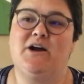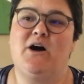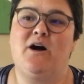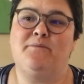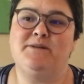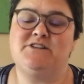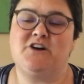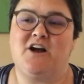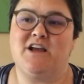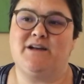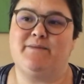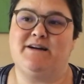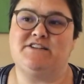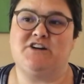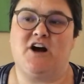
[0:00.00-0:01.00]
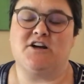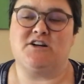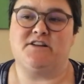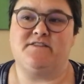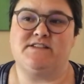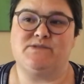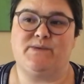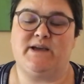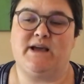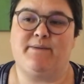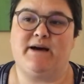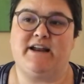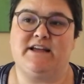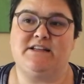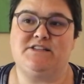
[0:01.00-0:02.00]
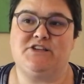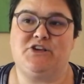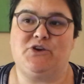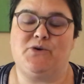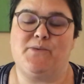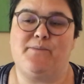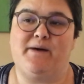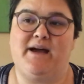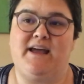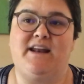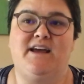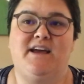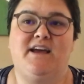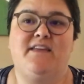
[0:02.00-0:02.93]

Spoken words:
I'll be talking to my doctor this week about it too, but